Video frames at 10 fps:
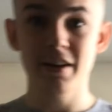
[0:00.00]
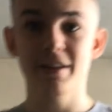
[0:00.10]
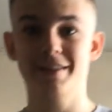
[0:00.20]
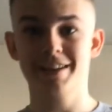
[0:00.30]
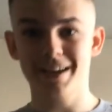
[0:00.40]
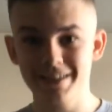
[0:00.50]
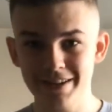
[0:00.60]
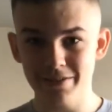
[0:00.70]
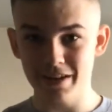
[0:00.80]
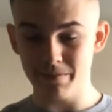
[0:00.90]
The chance
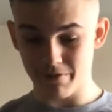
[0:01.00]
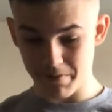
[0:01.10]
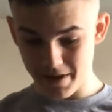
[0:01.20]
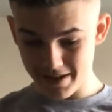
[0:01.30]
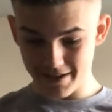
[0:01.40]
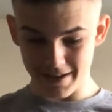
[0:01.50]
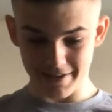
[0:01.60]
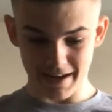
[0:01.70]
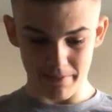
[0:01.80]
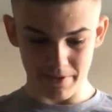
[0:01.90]
of them repeating the
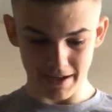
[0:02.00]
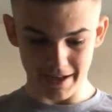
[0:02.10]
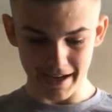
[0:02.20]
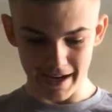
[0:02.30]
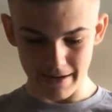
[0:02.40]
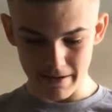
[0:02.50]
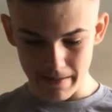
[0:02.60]
same thing again